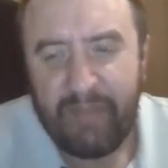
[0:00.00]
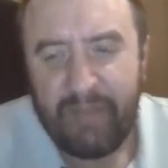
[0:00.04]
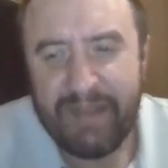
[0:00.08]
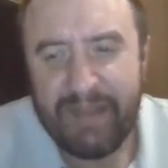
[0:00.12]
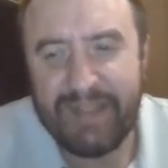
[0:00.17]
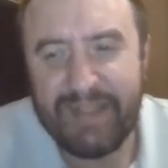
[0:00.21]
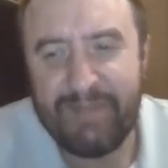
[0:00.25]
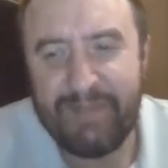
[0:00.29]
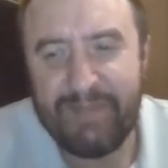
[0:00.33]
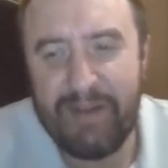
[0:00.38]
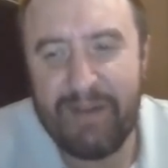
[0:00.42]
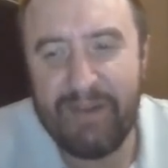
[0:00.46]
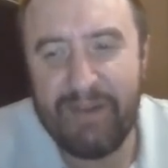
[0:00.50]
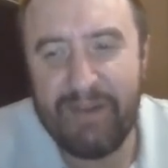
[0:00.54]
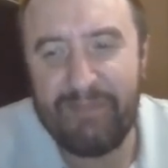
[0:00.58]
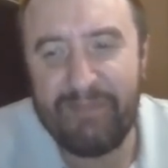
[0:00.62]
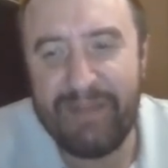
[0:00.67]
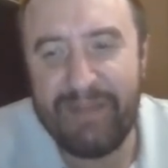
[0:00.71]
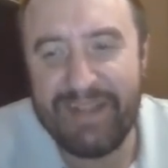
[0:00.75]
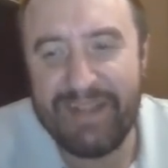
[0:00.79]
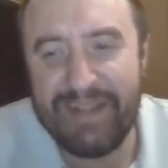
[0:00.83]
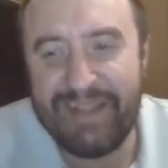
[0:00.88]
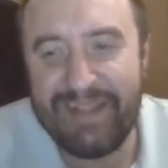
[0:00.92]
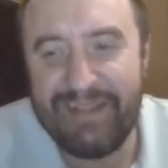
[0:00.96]
The Smart
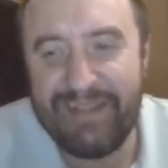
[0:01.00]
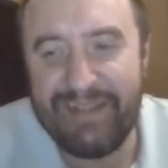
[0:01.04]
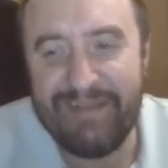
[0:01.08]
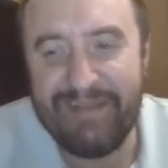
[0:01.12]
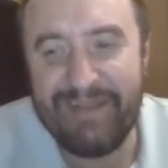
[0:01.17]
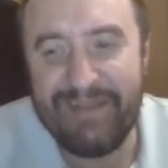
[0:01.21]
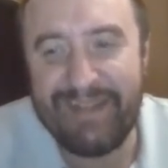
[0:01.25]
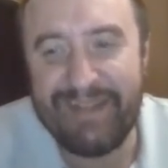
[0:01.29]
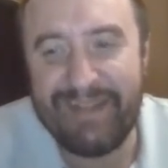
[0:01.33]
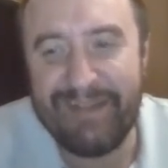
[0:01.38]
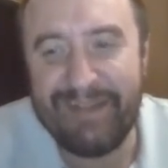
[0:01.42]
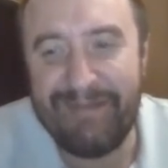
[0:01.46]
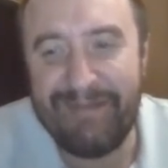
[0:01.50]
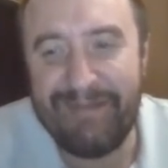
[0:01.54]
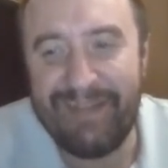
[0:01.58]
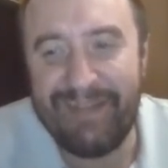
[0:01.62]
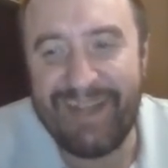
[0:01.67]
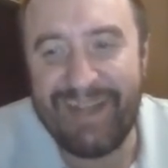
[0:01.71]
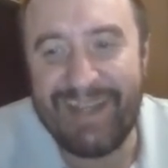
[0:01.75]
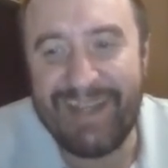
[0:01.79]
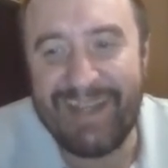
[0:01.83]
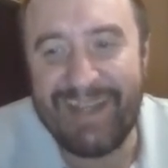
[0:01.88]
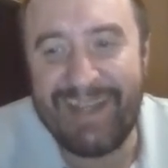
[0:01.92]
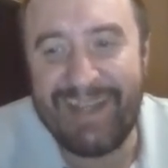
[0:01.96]
Busters don't
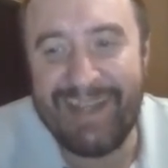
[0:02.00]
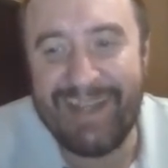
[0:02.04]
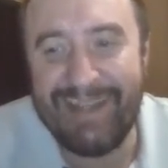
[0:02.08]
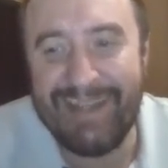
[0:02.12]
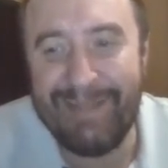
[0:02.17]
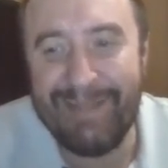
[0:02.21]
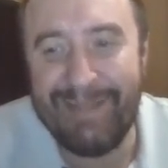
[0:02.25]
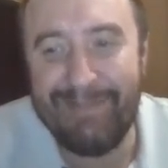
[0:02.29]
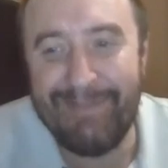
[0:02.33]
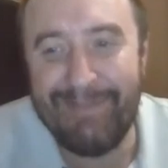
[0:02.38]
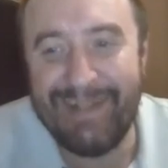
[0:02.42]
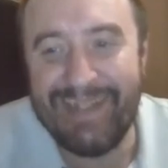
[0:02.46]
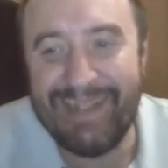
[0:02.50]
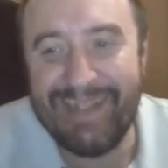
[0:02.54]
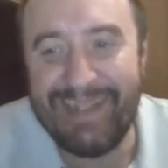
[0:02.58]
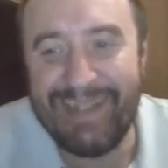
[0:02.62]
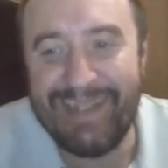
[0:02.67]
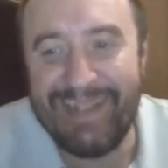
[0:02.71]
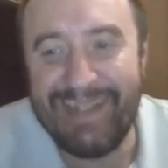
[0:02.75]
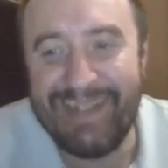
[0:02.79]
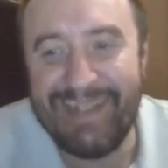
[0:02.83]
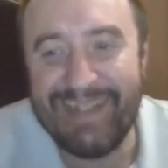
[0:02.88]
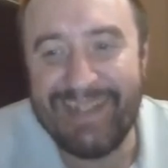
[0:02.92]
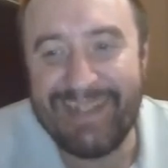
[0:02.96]
like
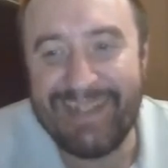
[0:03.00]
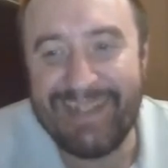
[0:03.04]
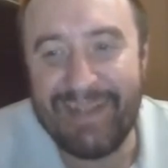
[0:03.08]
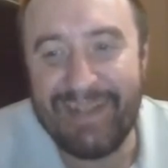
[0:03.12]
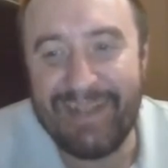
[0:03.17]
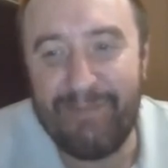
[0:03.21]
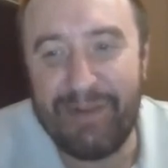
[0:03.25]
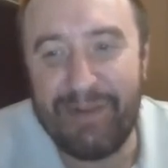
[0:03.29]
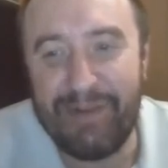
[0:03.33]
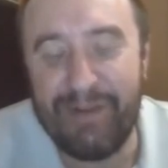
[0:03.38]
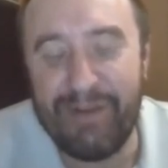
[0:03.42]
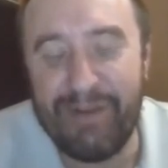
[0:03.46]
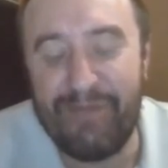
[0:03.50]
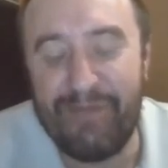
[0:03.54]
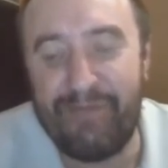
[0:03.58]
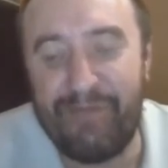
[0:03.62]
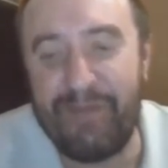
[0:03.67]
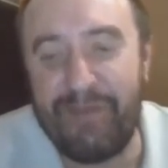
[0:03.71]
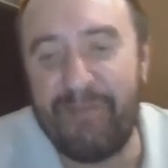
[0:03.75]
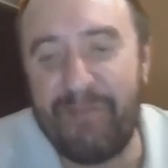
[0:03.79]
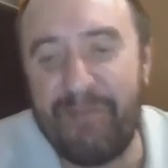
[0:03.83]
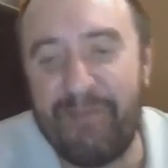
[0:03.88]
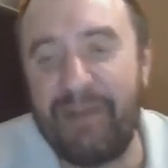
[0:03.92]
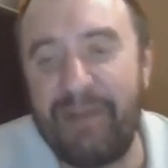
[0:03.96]
anybody apart
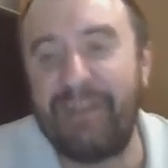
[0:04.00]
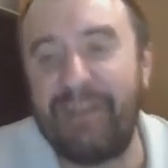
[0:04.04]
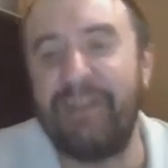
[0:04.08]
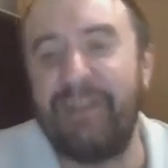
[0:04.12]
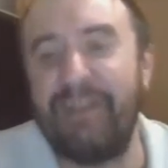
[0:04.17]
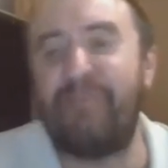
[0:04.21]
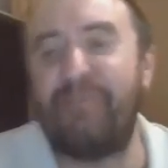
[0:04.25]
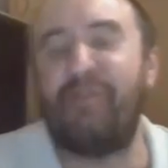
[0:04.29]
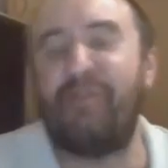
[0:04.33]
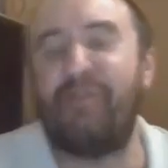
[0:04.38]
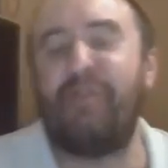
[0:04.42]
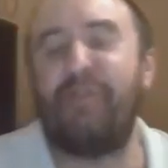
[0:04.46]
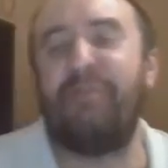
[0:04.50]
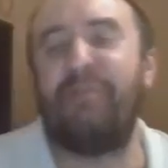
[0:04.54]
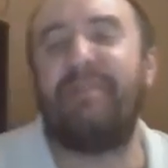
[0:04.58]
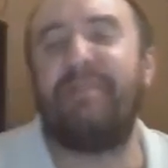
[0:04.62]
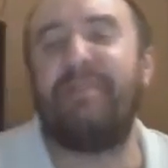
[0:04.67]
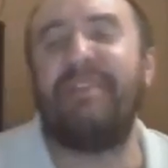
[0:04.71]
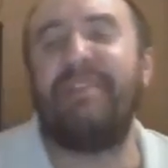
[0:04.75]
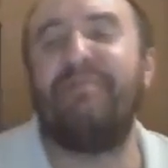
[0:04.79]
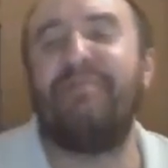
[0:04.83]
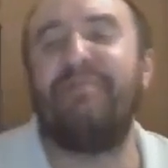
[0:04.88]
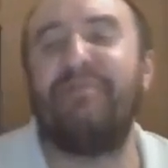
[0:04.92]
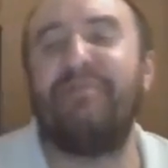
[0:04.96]
from a couple
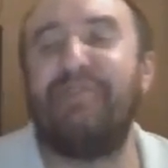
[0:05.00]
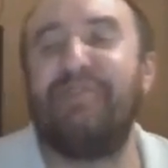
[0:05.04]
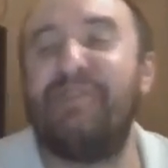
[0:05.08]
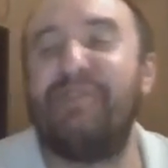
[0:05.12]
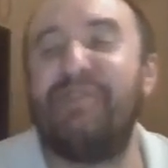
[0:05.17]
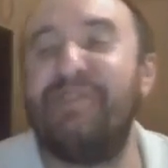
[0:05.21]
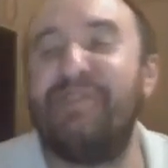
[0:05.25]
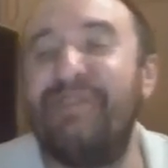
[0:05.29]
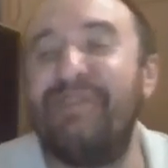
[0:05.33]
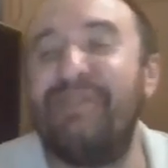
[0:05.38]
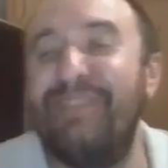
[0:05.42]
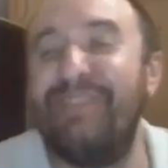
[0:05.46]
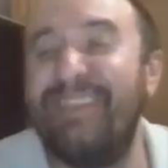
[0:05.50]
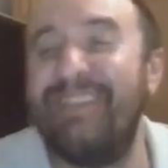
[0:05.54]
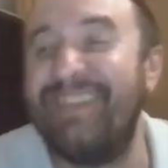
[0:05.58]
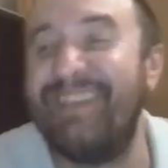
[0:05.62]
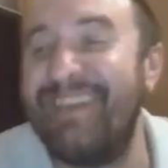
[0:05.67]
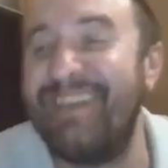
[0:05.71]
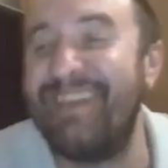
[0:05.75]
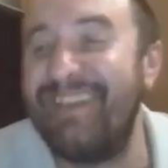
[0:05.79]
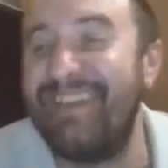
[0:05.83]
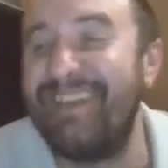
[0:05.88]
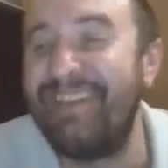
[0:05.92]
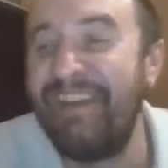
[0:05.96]
people
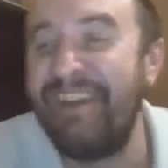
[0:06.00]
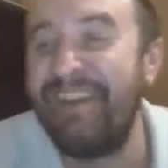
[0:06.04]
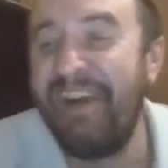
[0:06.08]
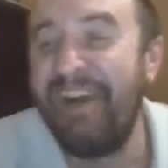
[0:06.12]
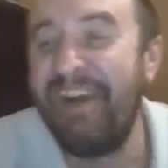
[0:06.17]
there.